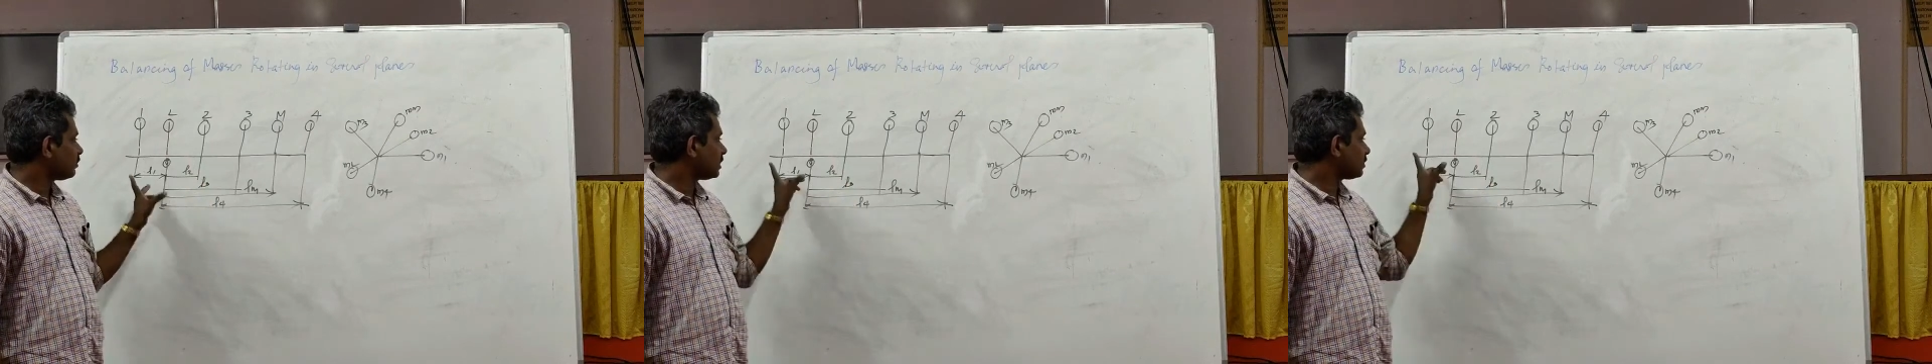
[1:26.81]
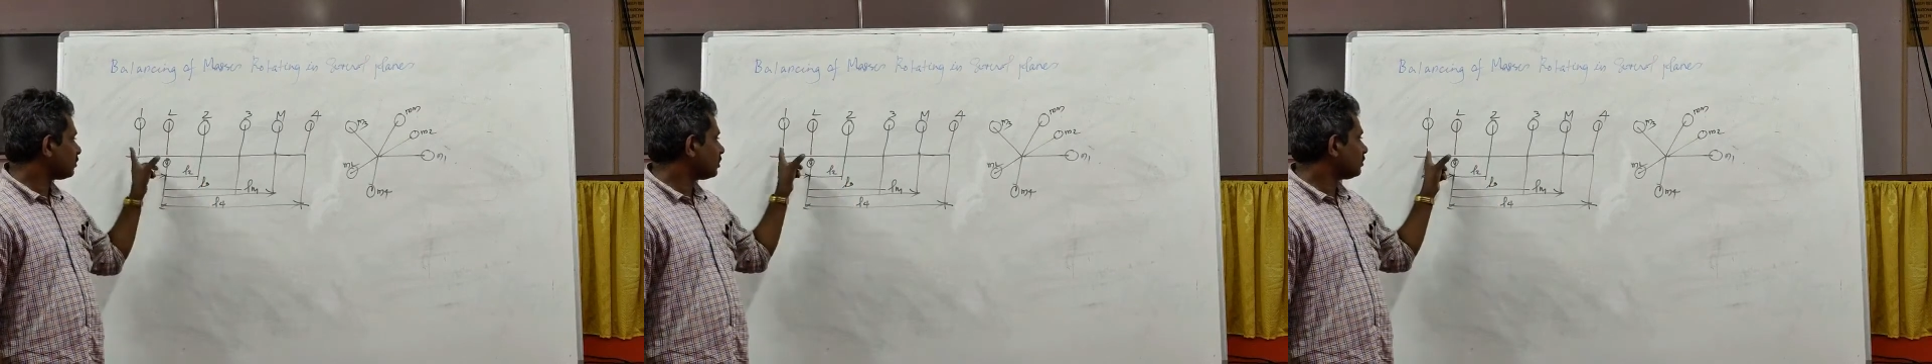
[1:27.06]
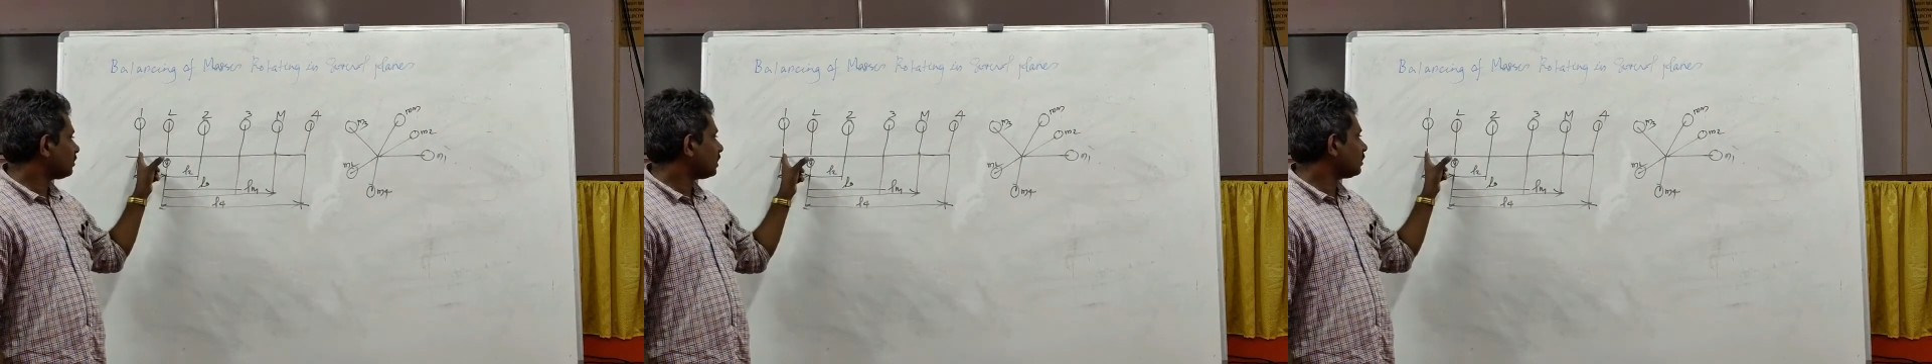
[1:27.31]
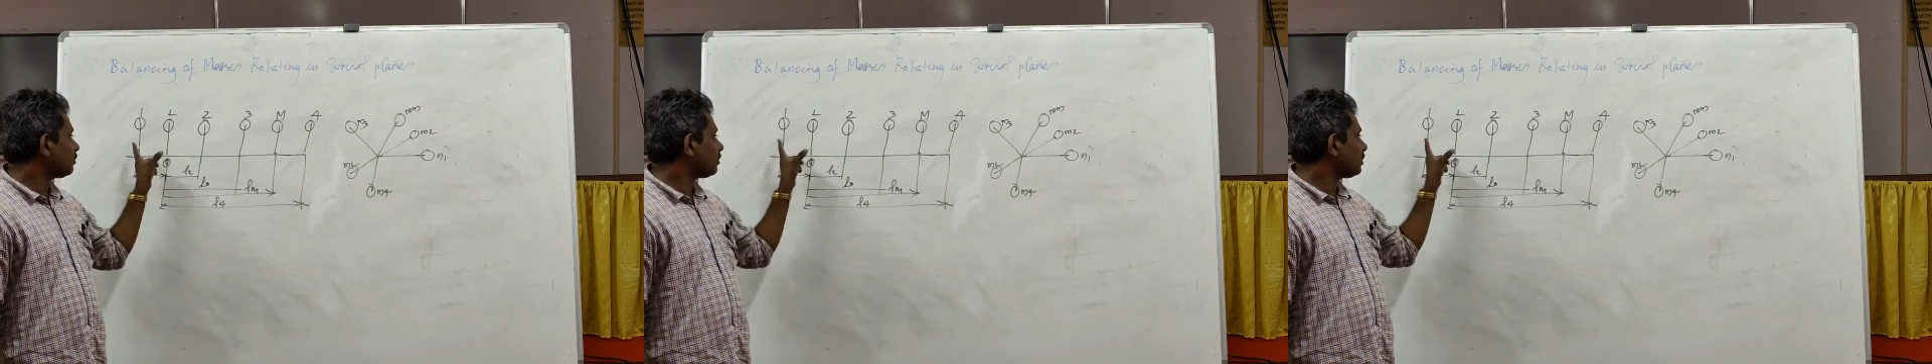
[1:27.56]
But if
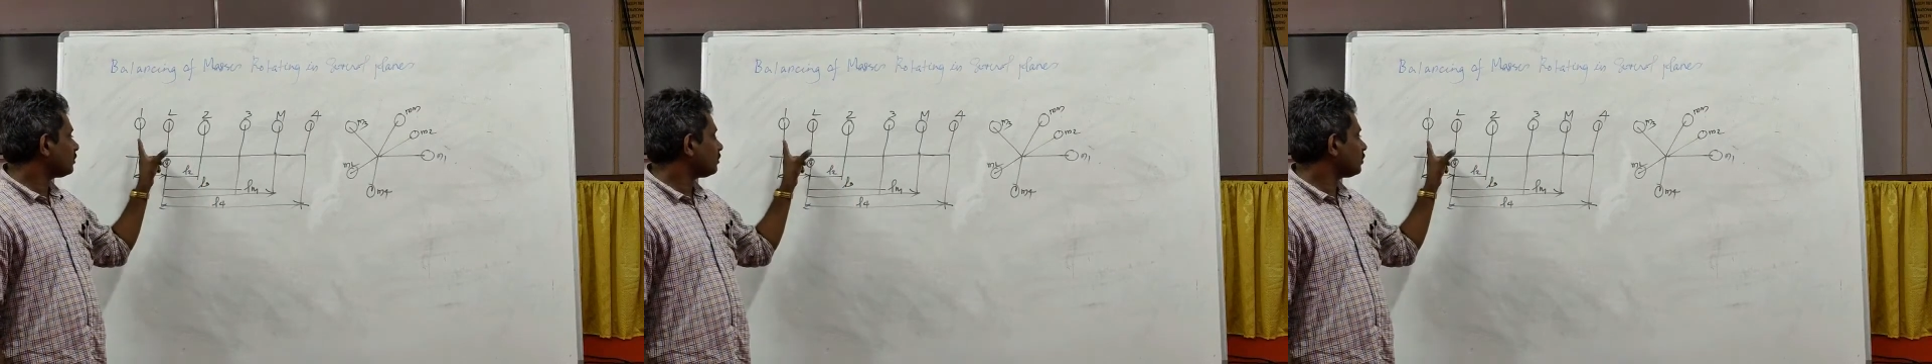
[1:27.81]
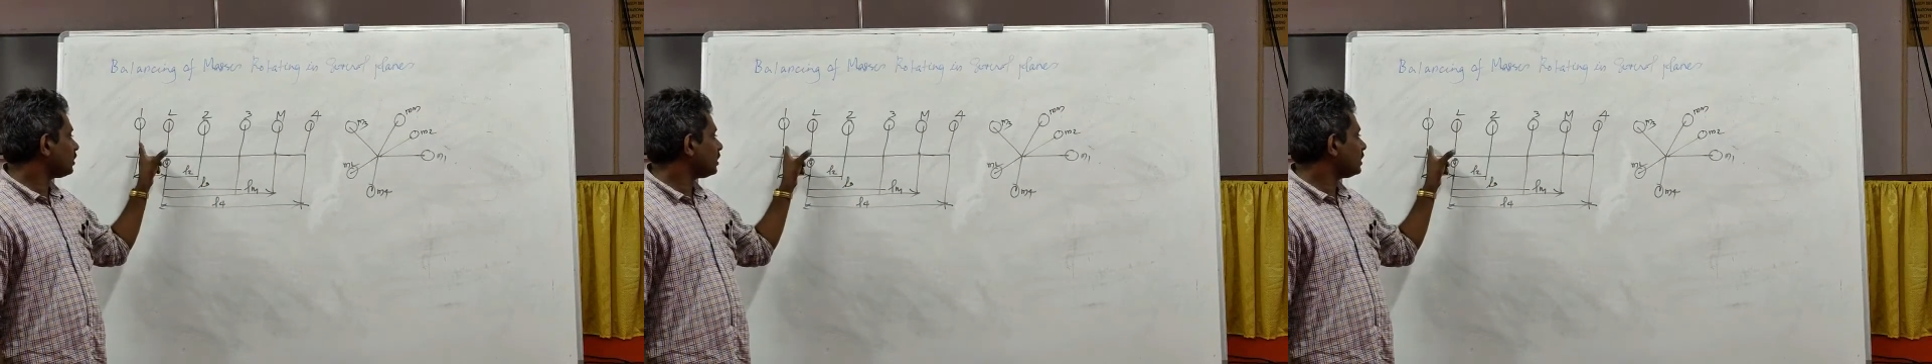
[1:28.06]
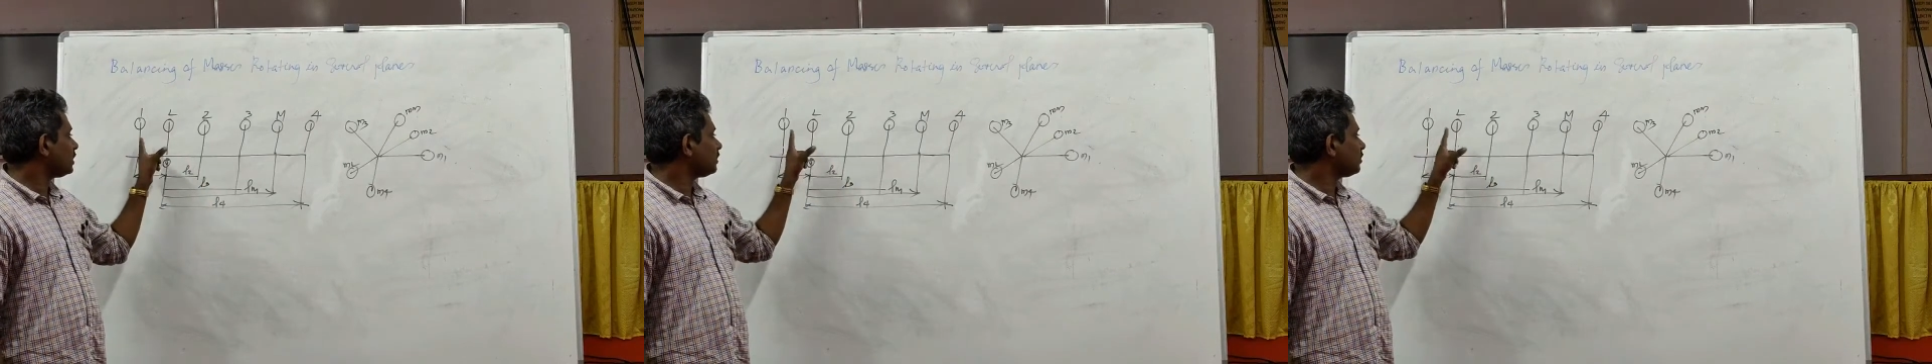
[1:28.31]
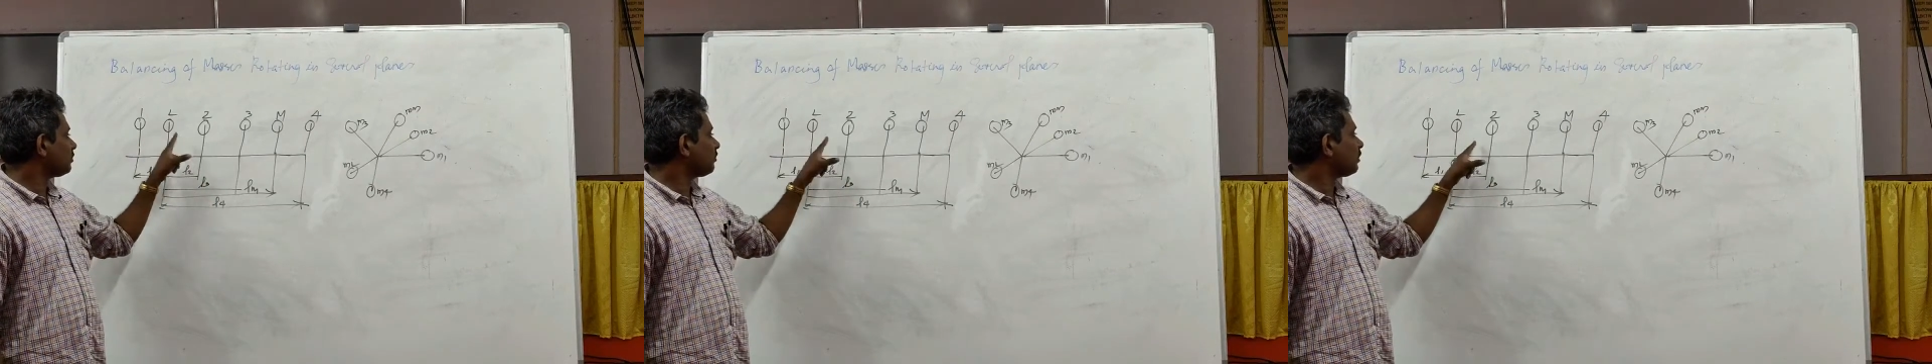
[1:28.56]

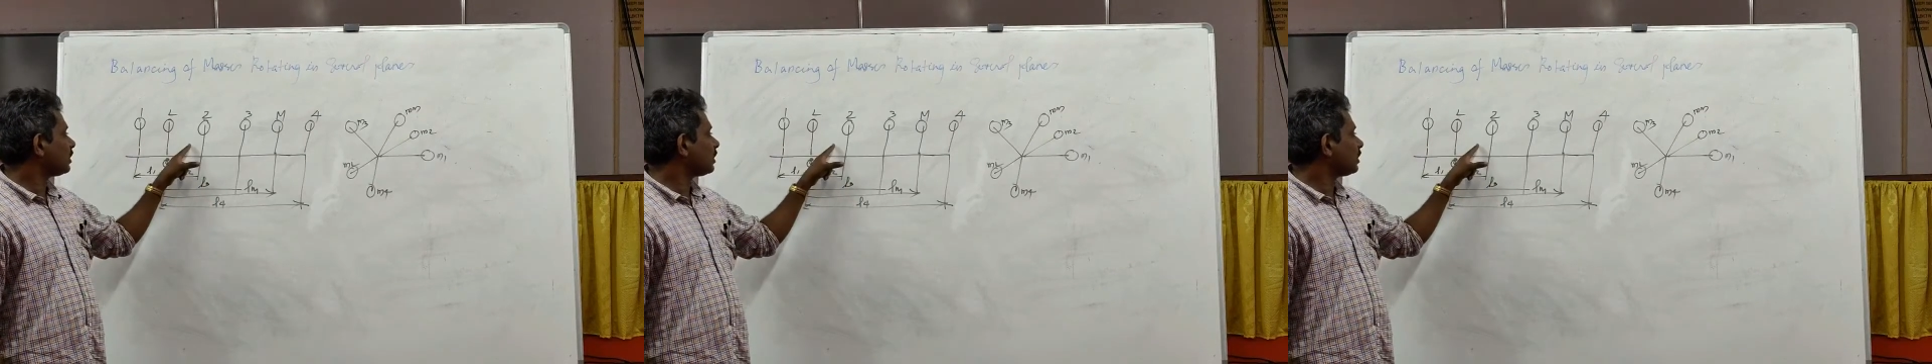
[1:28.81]
only